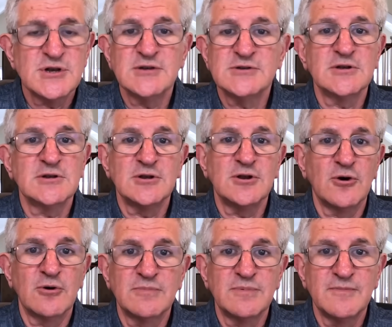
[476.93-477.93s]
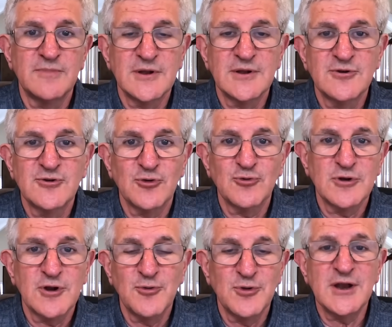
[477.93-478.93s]
says that you know that children
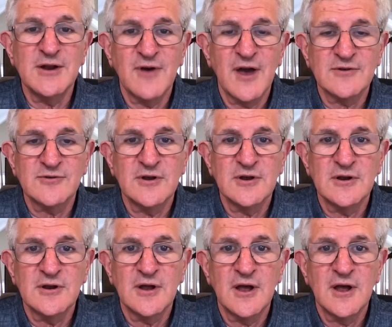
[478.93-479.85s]
don't need a vaccine,